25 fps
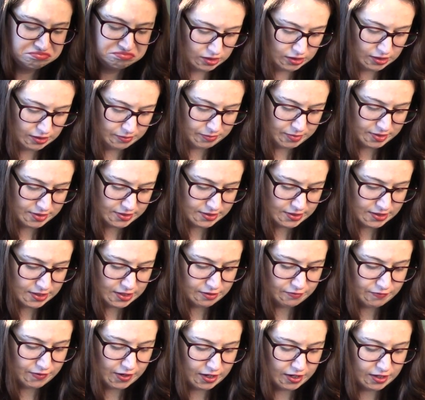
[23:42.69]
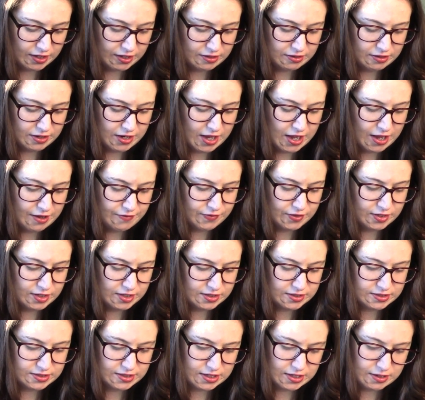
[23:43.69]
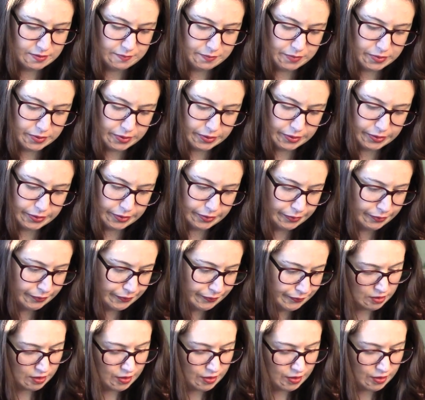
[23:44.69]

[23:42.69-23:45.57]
Let me see if I can have an example.